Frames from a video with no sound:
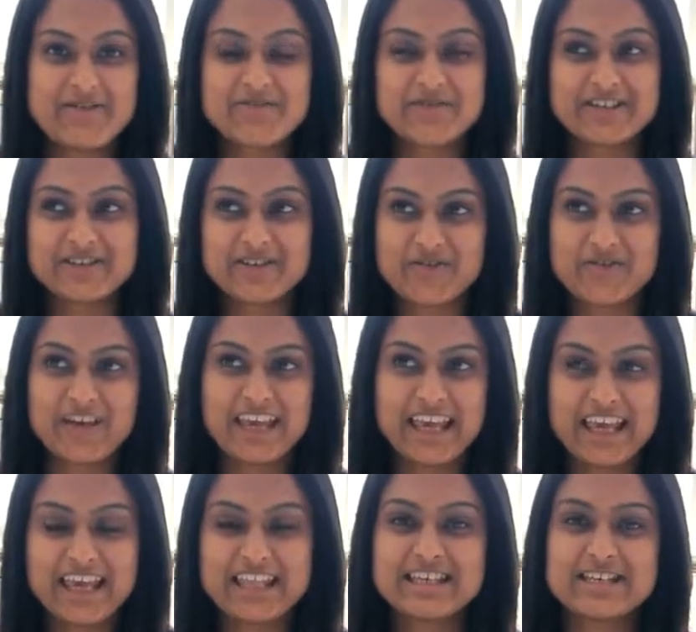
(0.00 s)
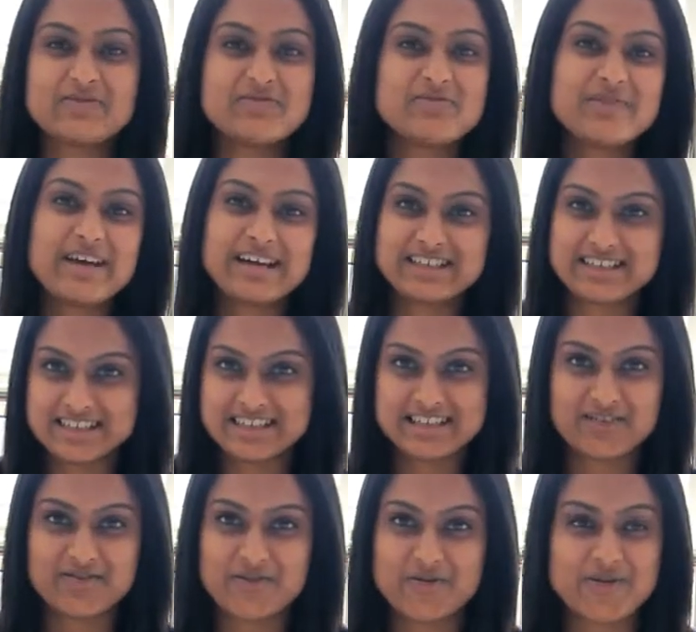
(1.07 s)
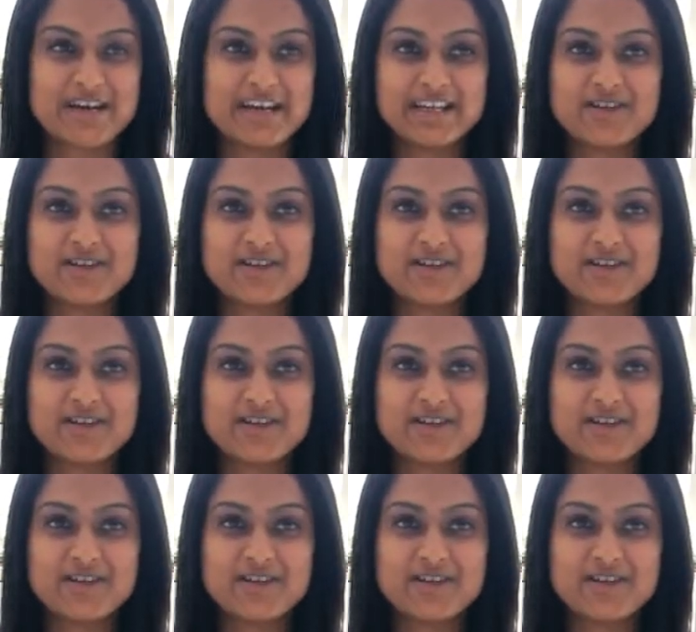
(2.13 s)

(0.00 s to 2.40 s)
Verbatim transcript: Whereas over here, there's mountains everywhere.